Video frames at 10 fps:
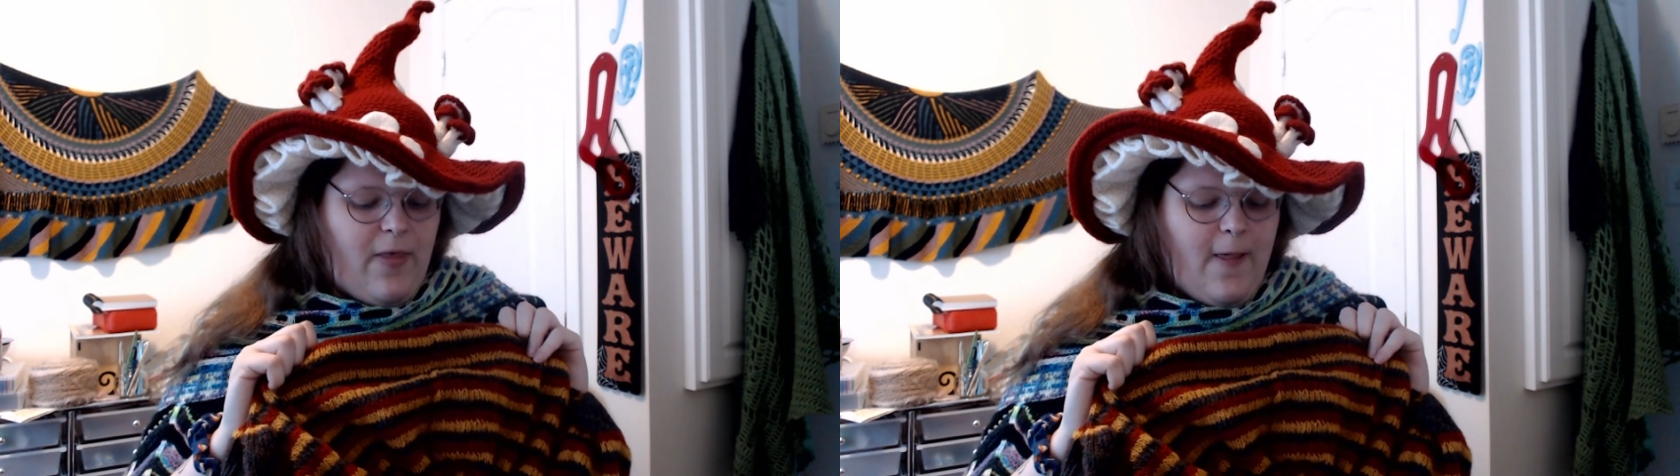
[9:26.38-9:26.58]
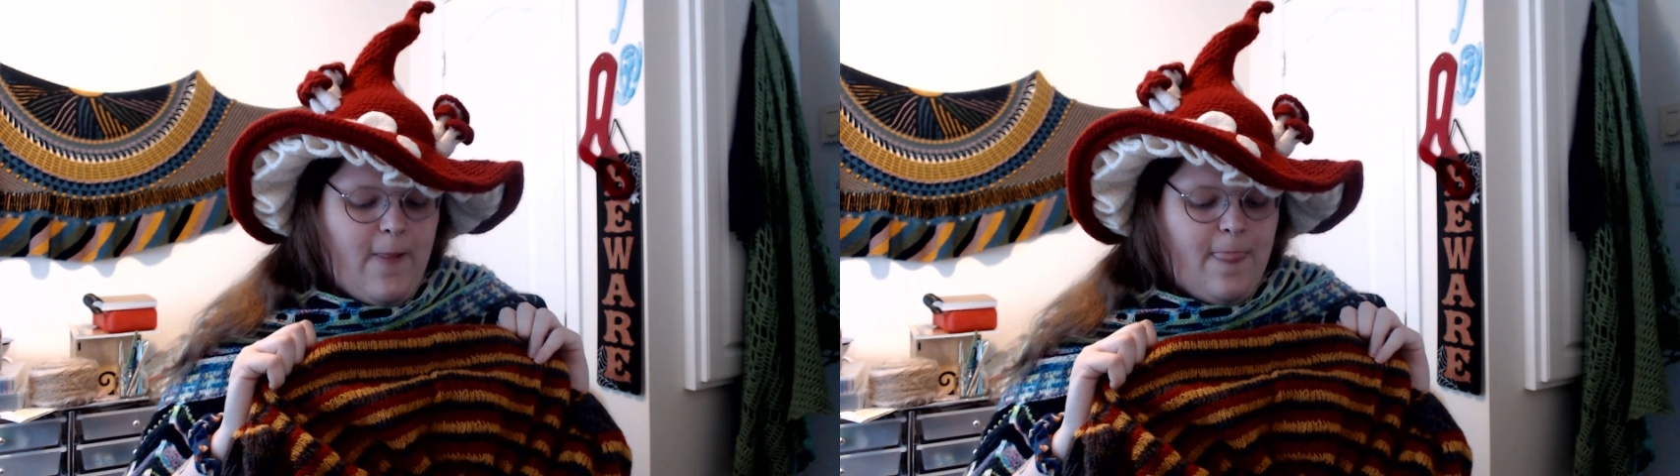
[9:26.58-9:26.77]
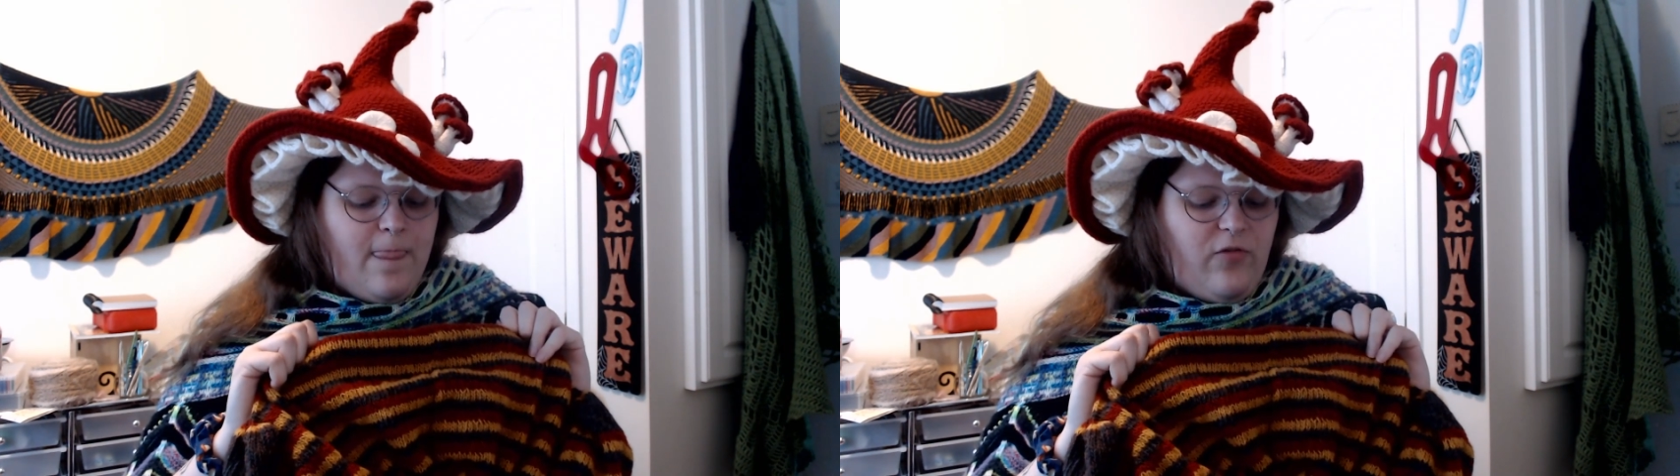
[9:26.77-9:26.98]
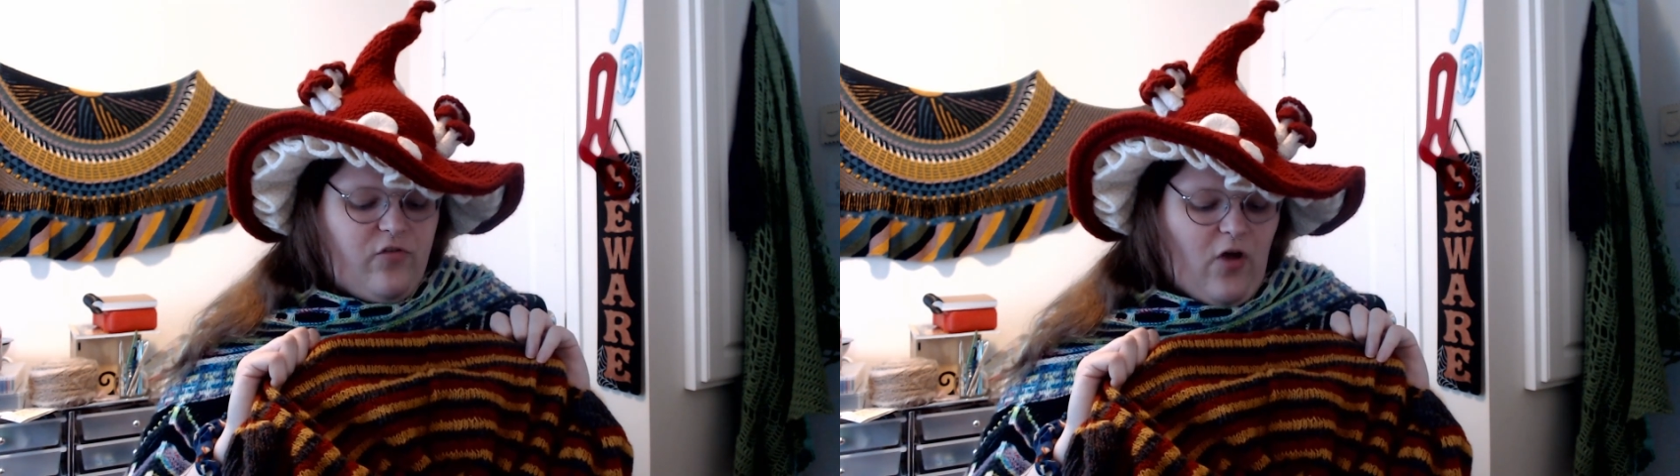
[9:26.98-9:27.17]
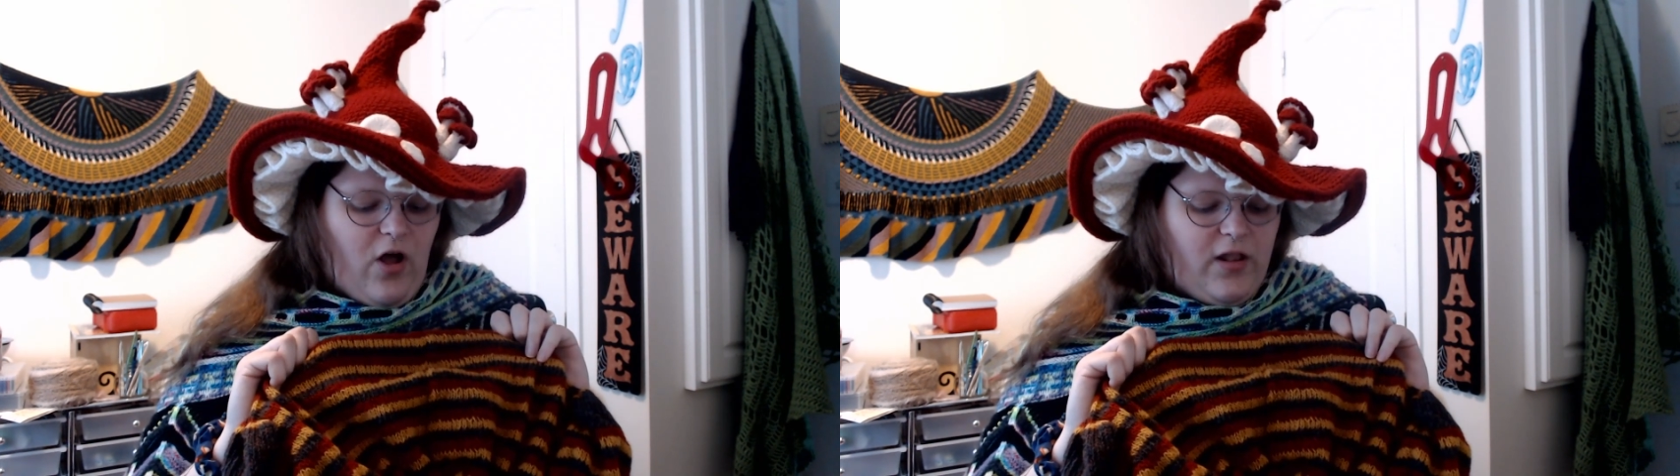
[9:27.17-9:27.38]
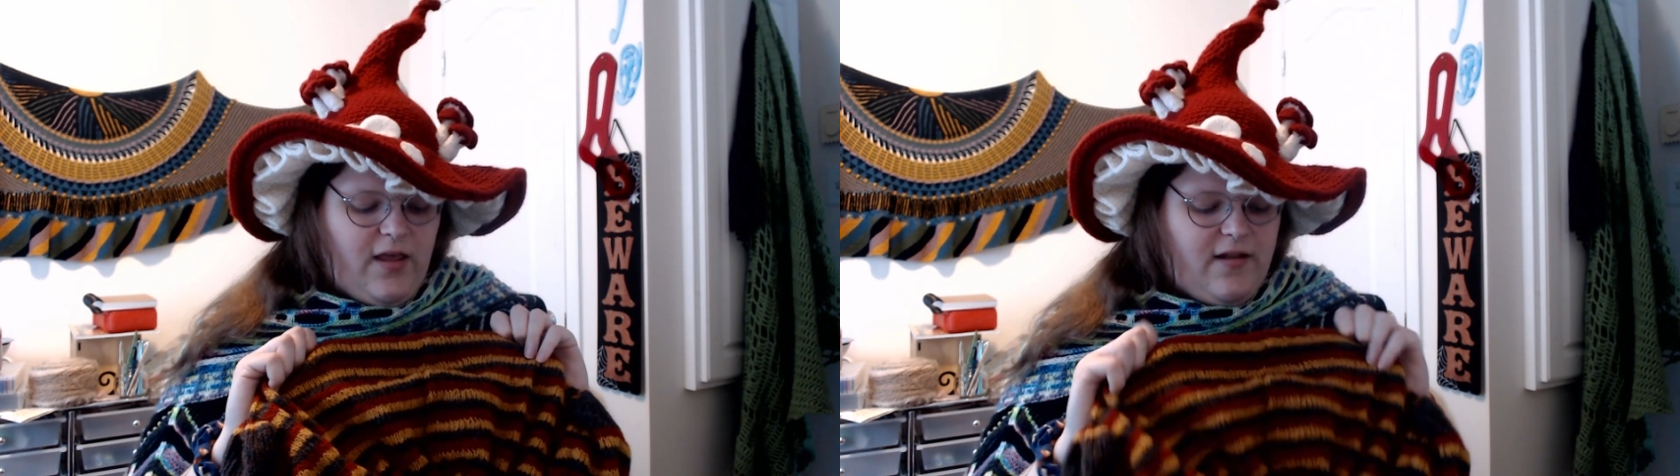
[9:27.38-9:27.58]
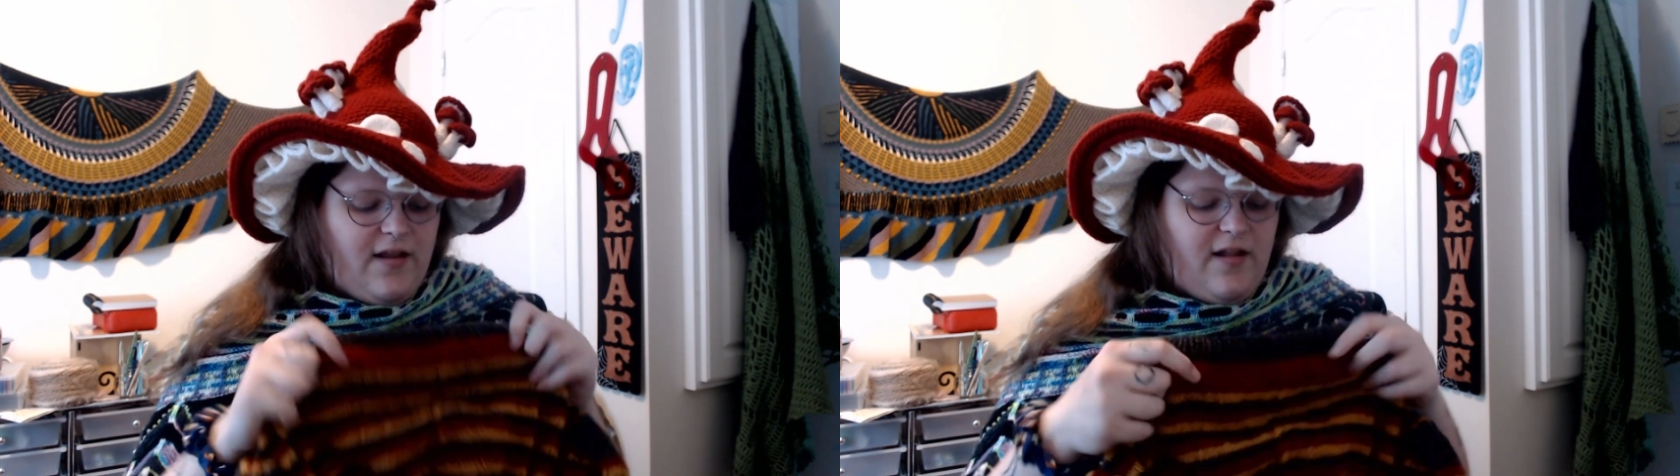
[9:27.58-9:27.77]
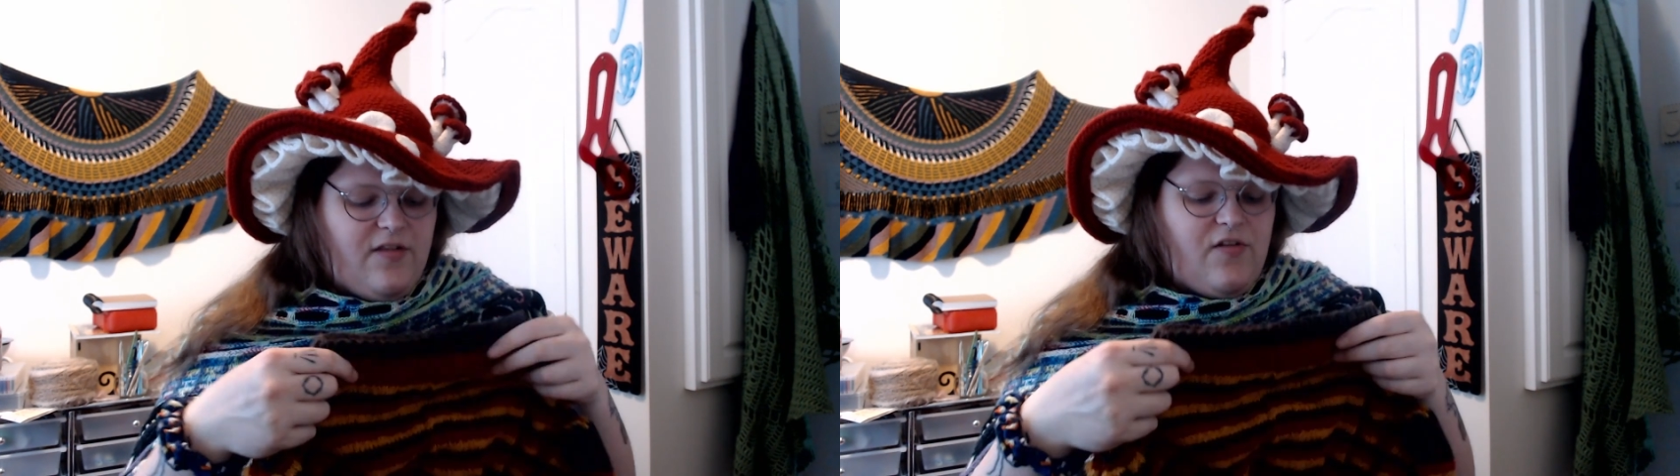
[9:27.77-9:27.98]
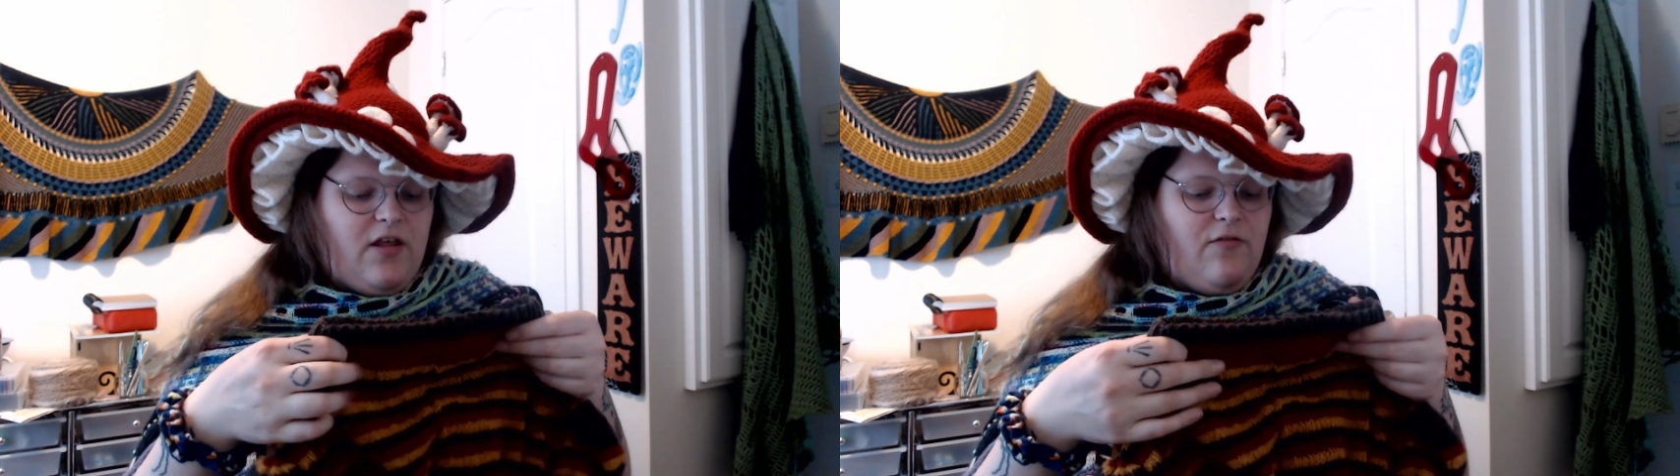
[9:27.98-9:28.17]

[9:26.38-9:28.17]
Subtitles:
solid instead of